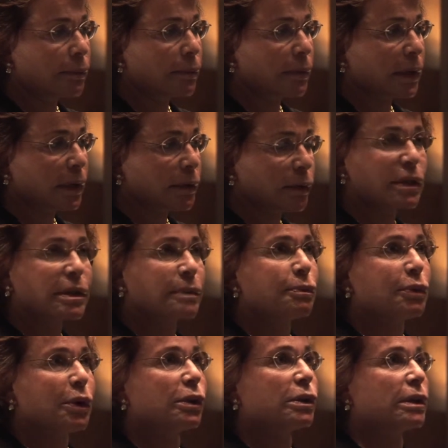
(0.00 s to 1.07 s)
It was
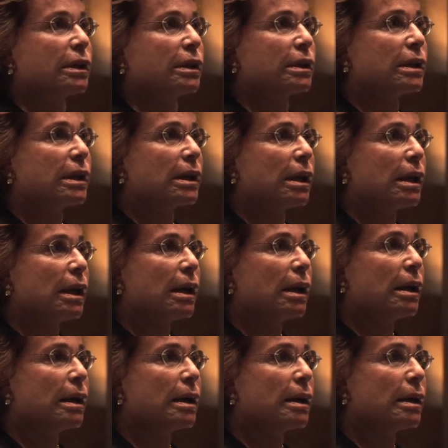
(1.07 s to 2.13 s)
important,
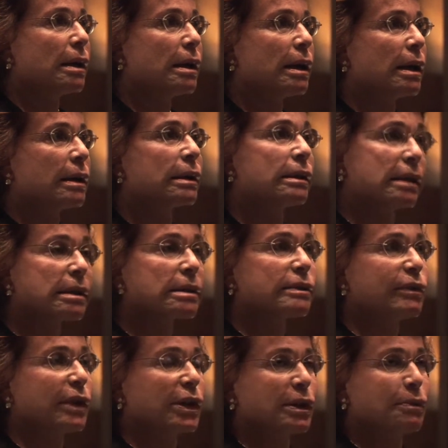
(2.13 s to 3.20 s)
and it is
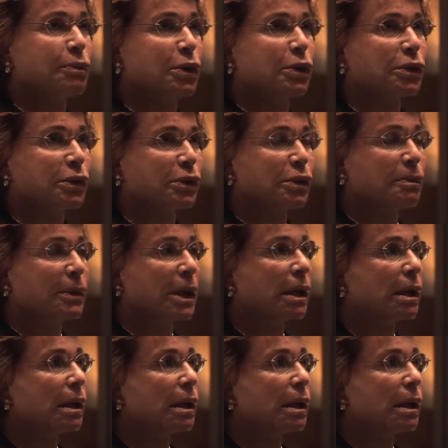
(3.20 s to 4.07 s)
very important to me.